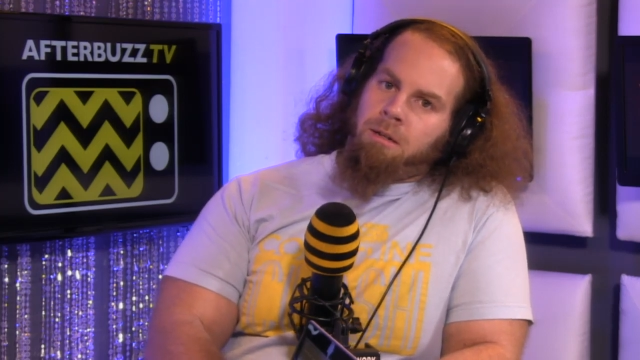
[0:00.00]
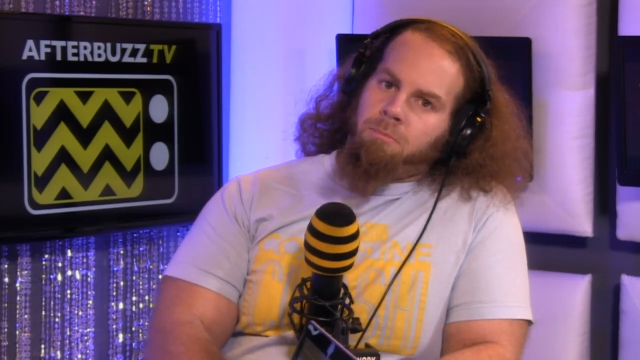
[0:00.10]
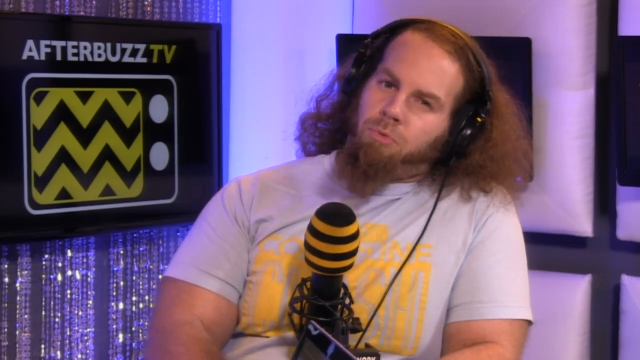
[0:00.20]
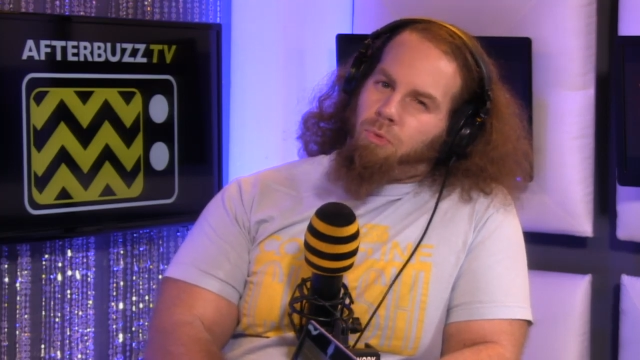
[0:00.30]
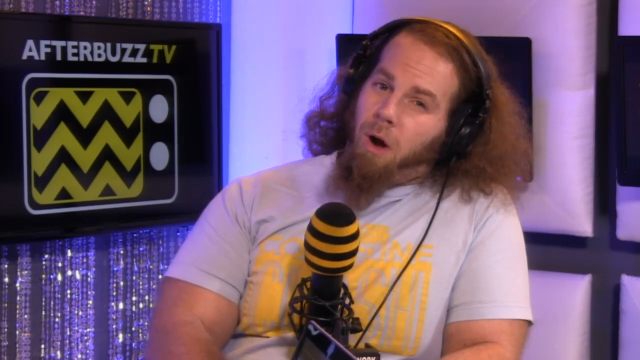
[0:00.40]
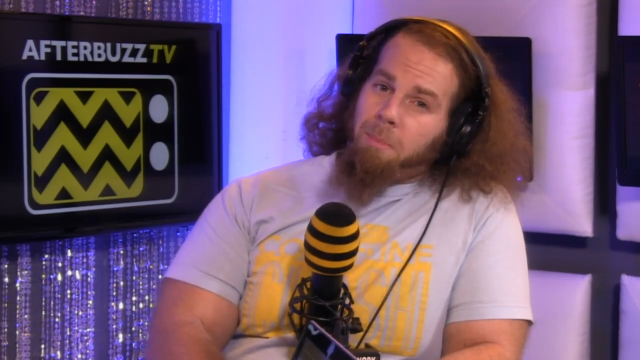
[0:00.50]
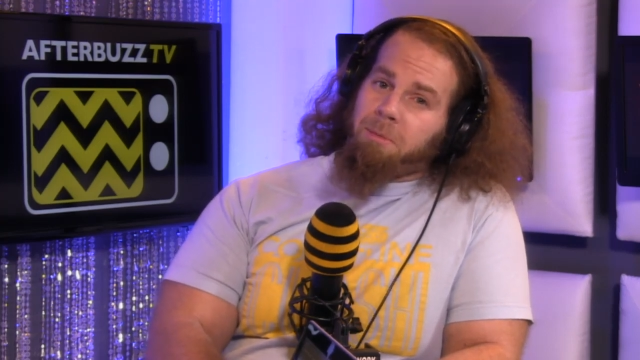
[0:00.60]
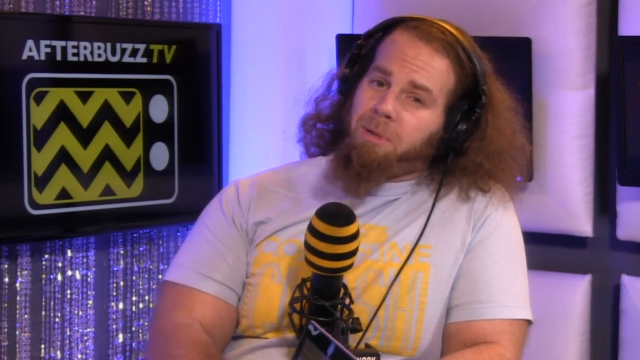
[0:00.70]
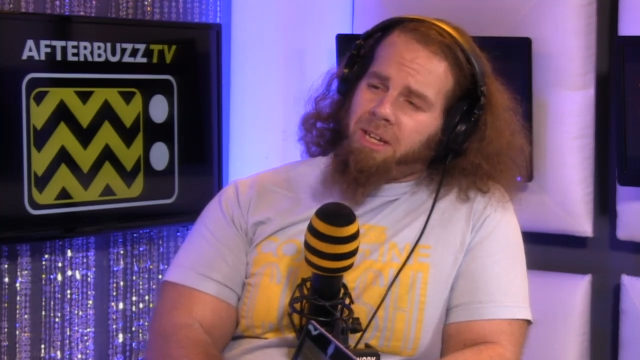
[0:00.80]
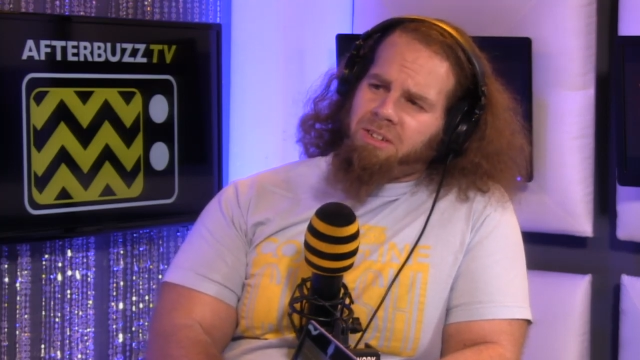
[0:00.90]

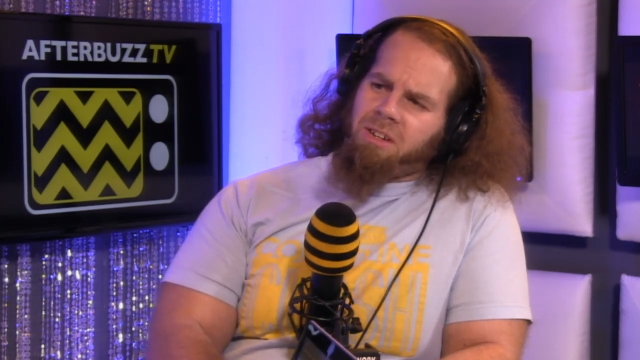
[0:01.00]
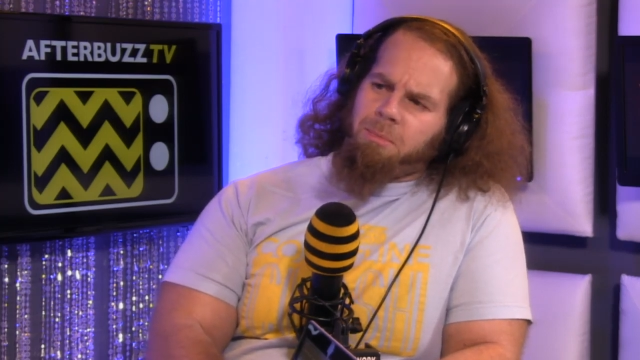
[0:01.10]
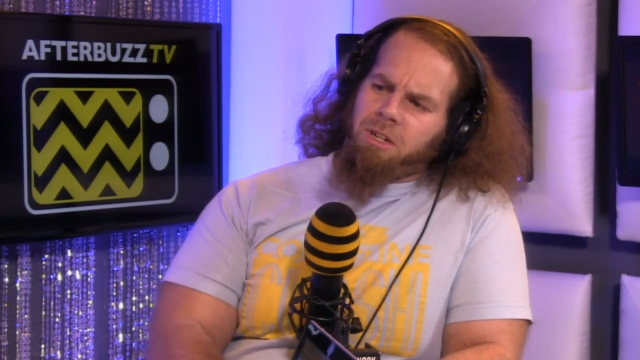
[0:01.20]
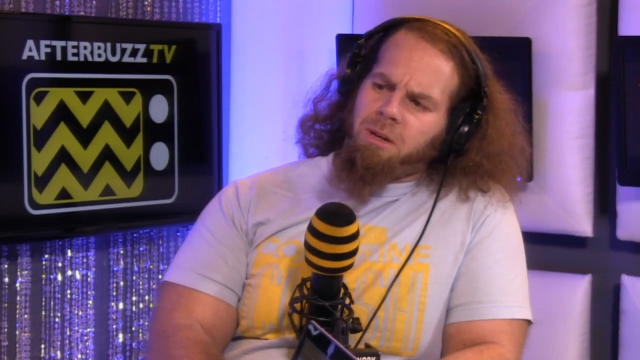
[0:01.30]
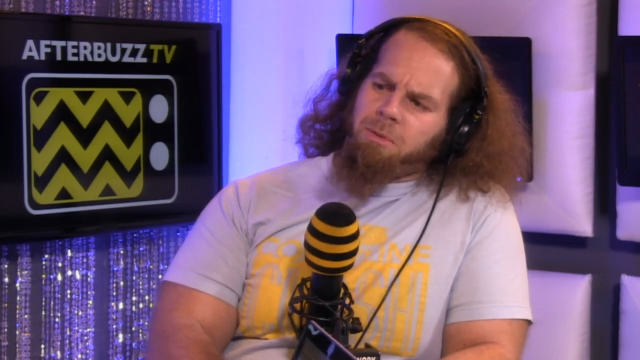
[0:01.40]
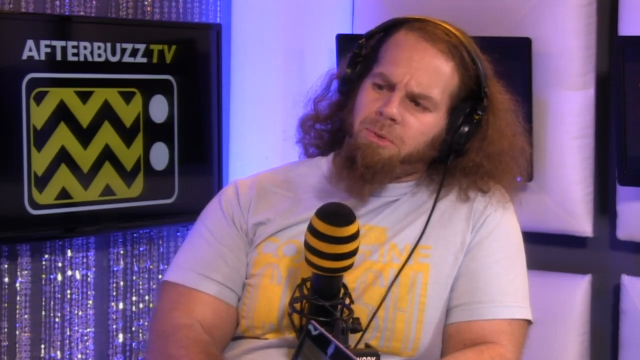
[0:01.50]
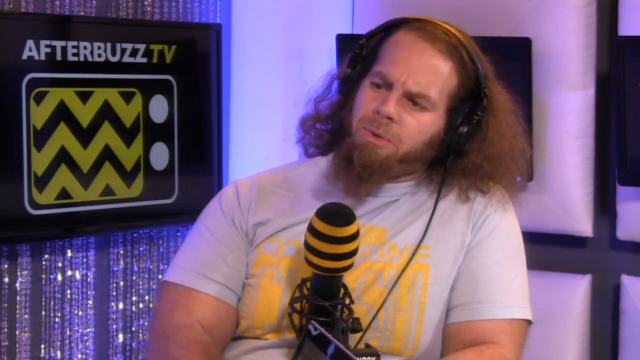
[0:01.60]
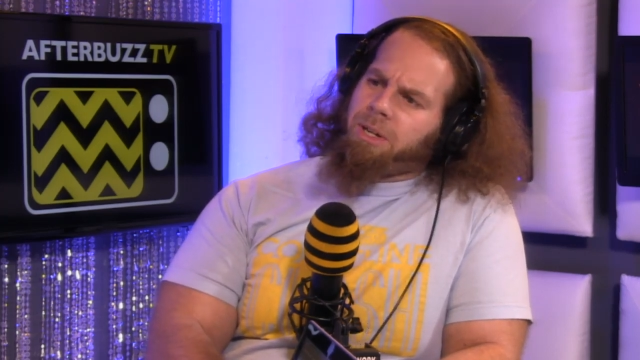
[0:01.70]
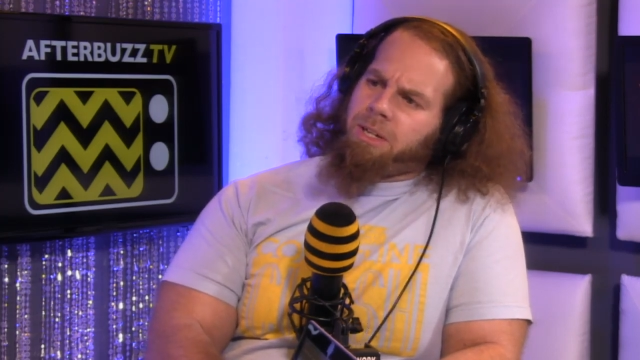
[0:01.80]
probably in WWE.